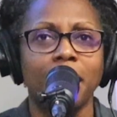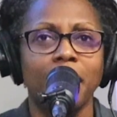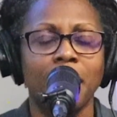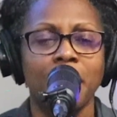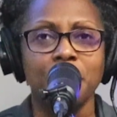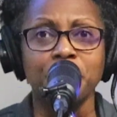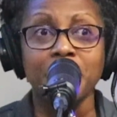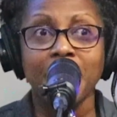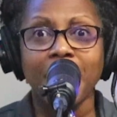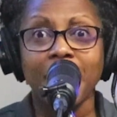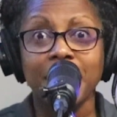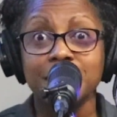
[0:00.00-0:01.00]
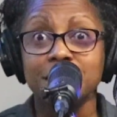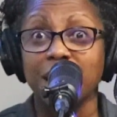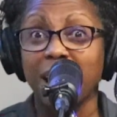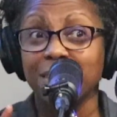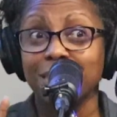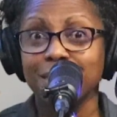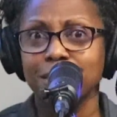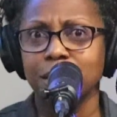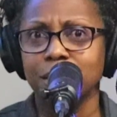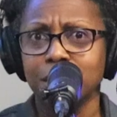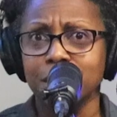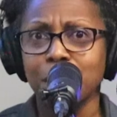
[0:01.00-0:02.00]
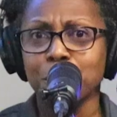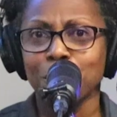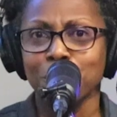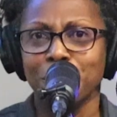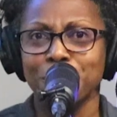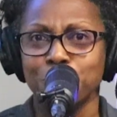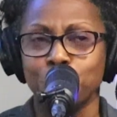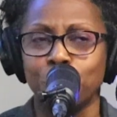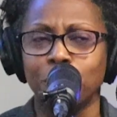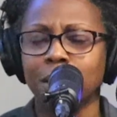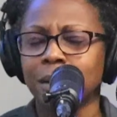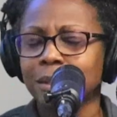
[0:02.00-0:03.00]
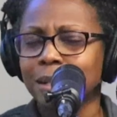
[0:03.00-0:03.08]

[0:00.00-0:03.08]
And I think the number one rule,